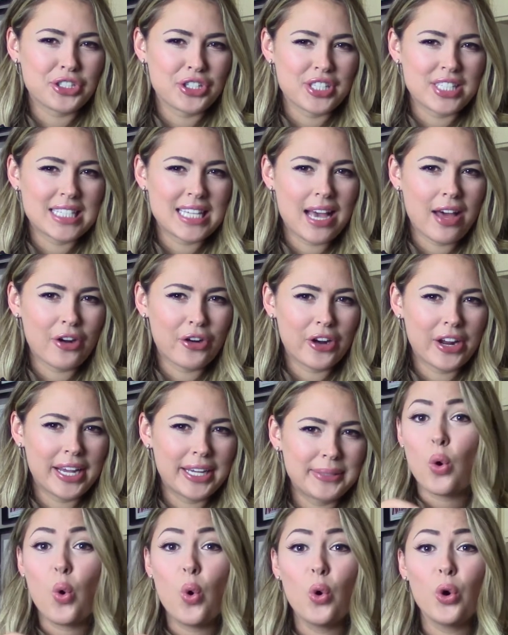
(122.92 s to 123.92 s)
on
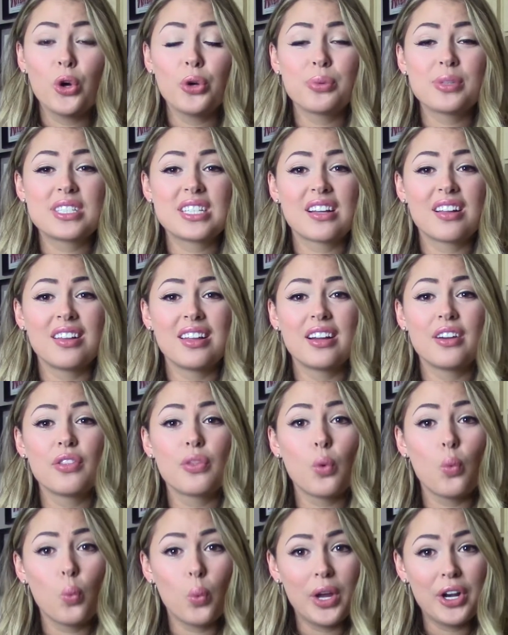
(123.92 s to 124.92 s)
Saturday. Horn was declared
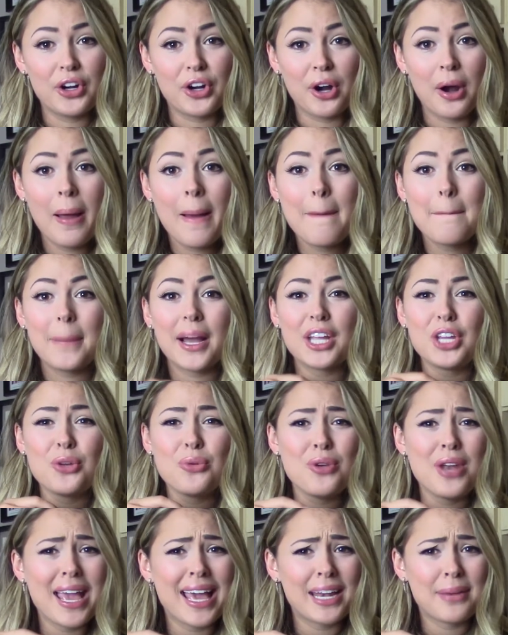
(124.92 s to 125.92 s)
the winner by
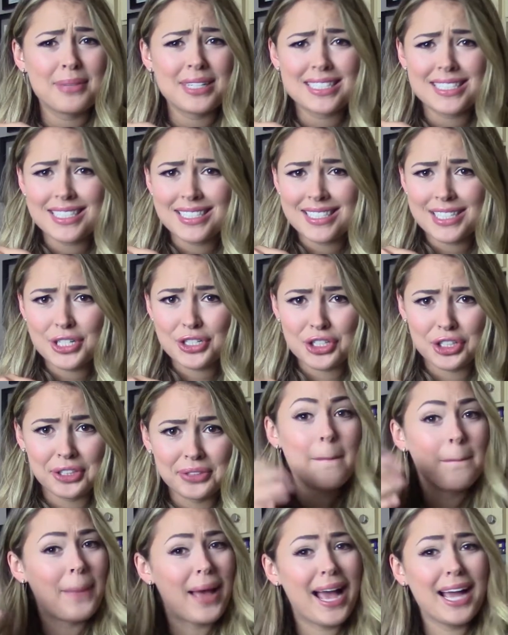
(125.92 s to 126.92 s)
unanimous decision.
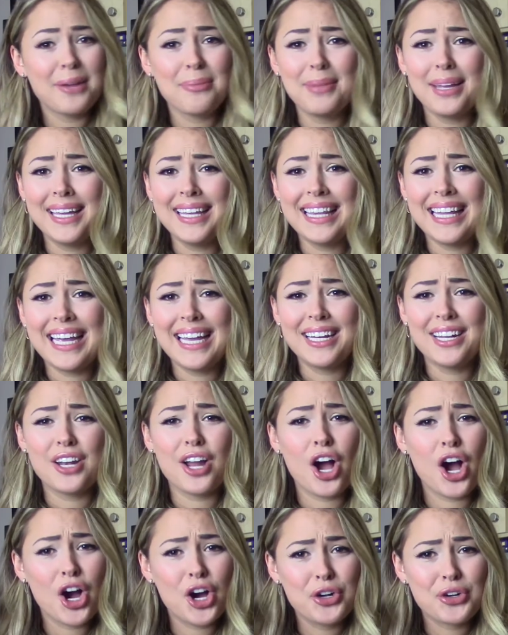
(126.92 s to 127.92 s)
Pac-Man landed
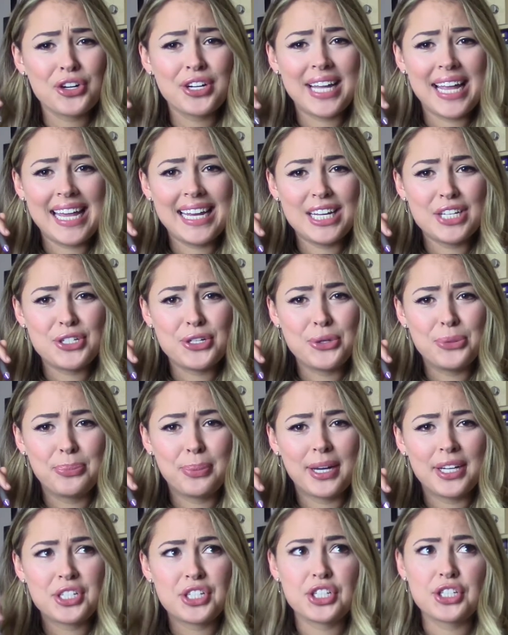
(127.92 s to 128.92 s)
one hundred eighty-two
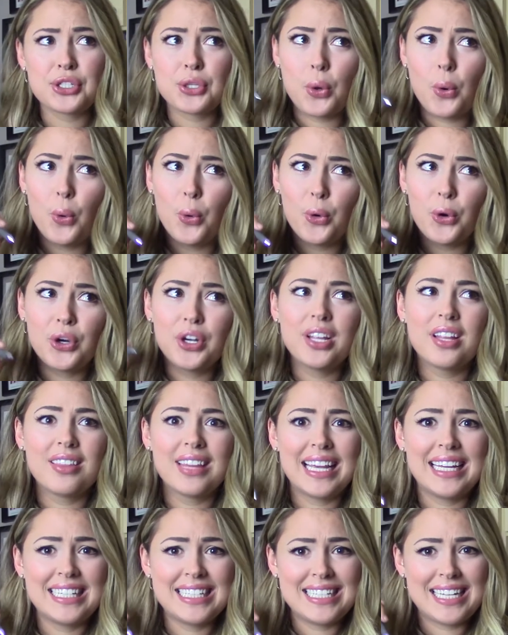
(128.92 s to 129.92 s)
punches, Horn
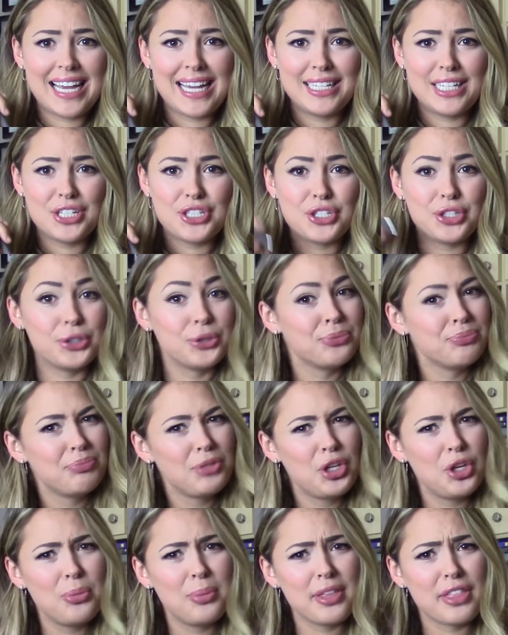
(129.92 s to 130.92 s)
landed ninety-two.
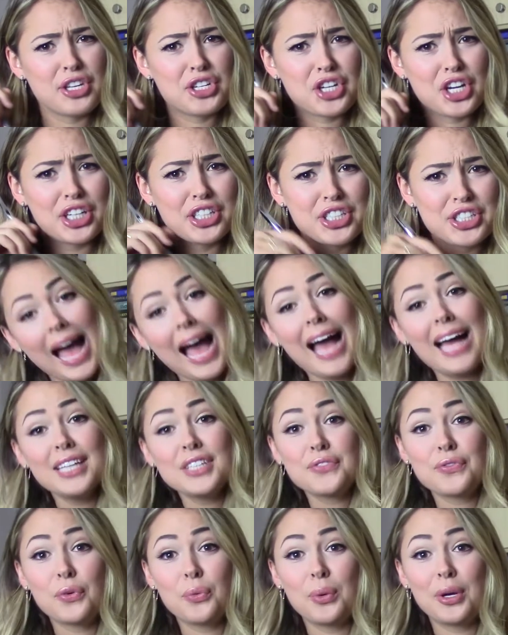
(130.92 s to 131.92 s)
You be the judge.
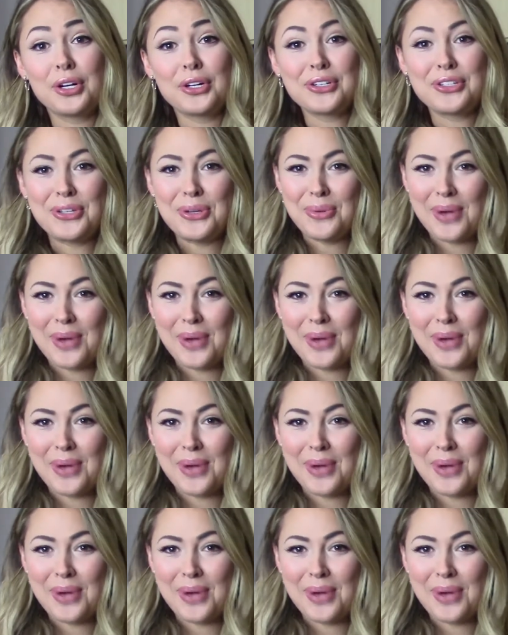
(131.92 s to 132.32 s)
As for winners who